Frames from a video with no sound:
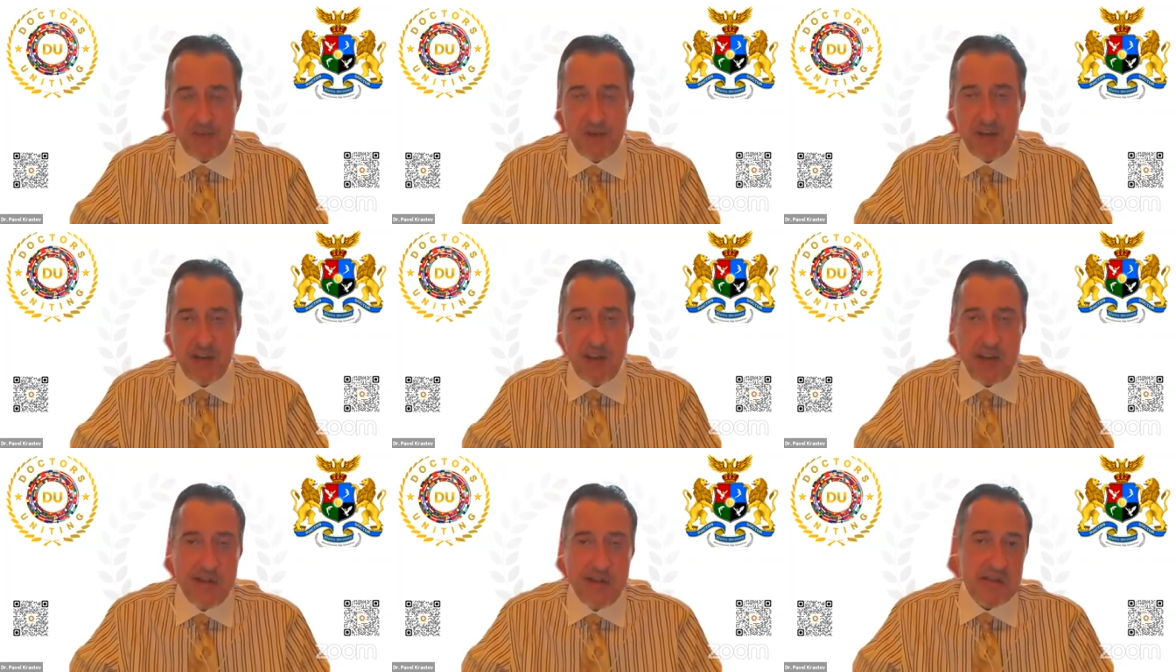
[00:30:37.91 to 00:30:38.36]

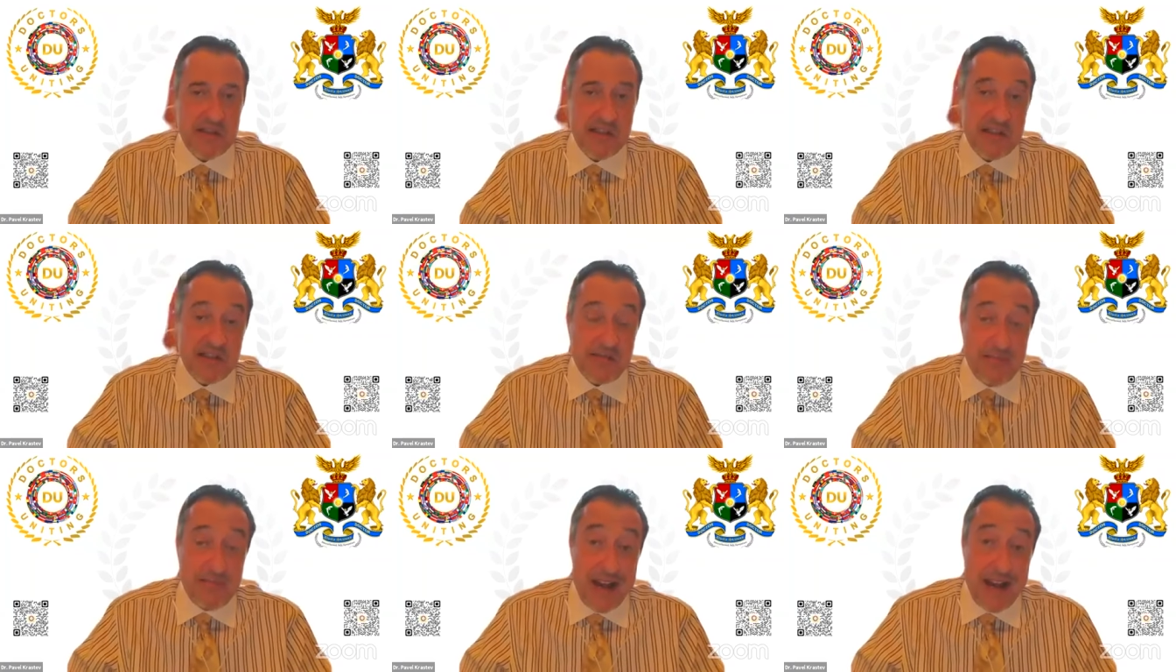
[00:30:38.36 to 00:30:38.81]
And
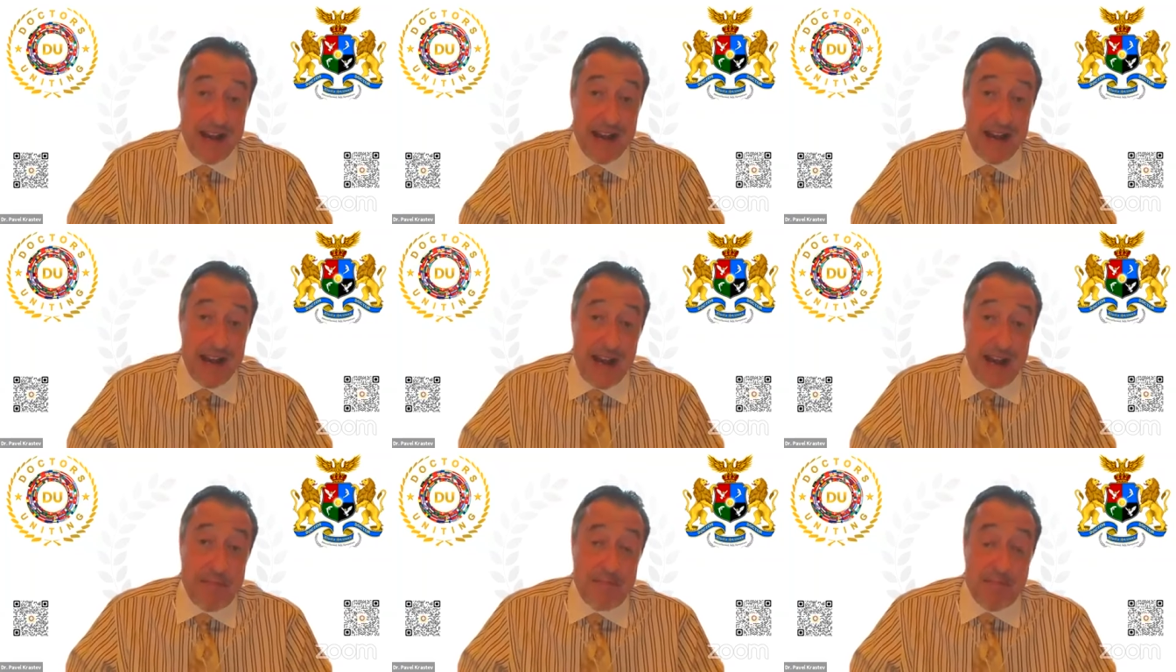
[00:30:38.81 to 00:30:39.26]

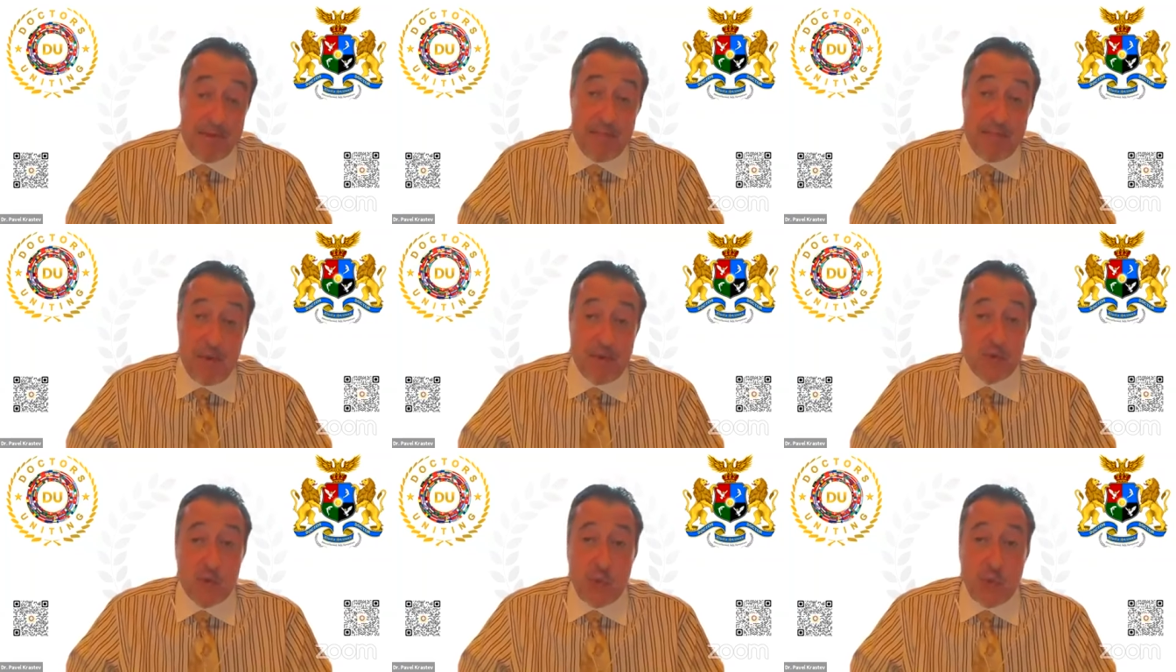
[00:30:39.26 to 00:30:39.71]
I
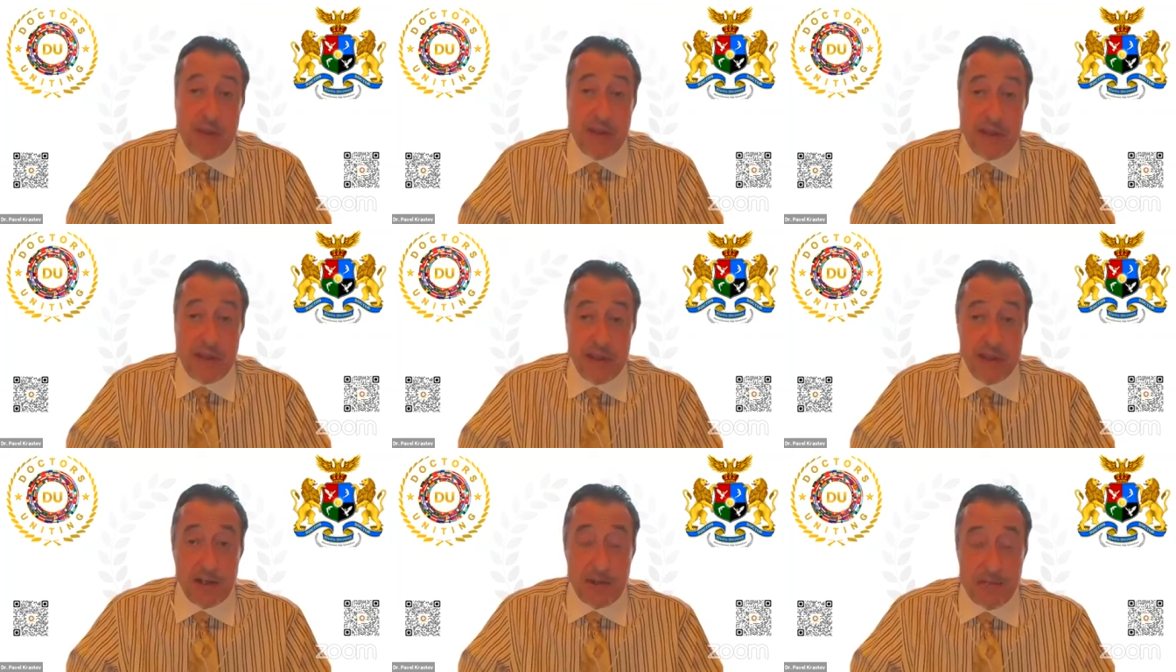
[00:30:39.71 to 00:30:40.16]
propose
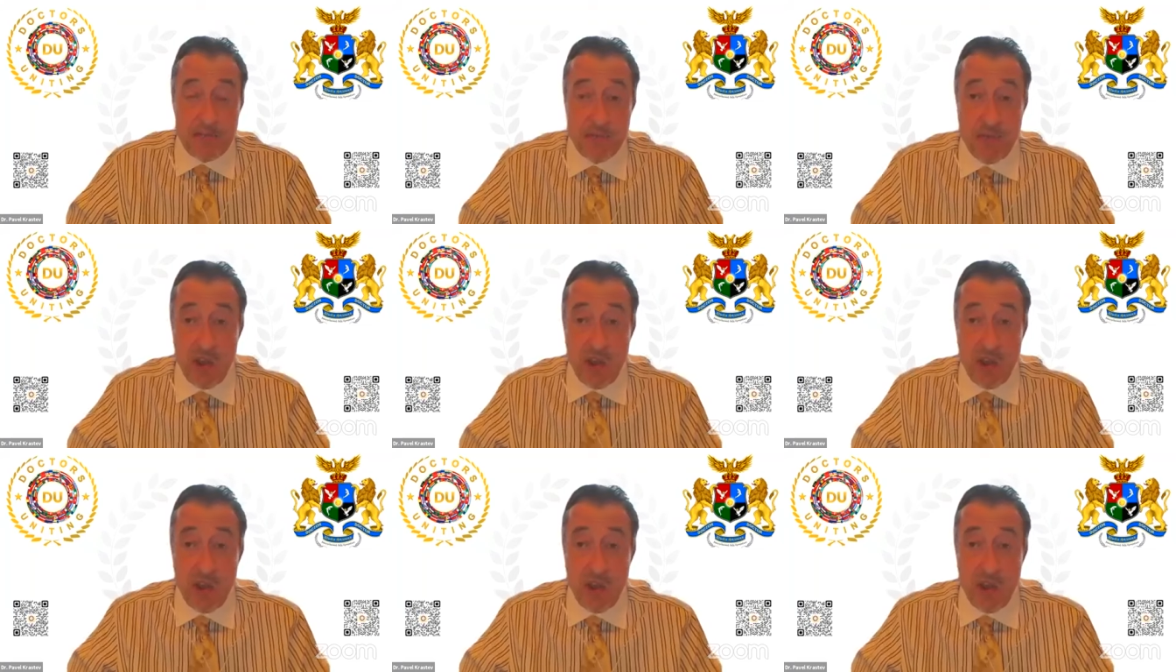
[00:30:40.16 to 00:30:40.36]
one thing.